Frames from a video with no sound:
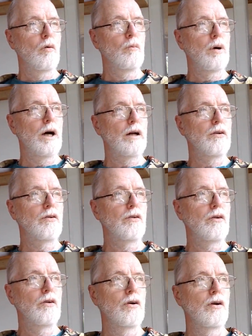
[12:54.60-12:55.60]
But
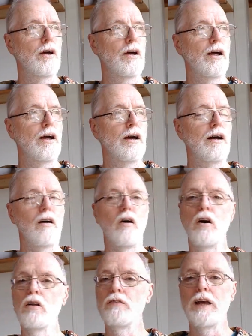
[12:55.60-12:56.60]

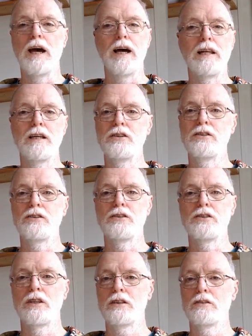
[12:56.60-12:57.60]
all of that is
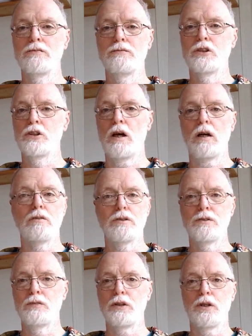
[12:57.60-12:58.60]
just solves
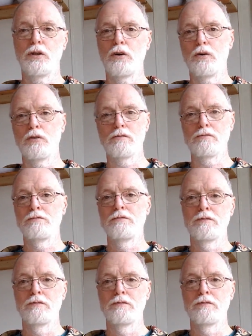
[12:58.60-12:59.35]
for your own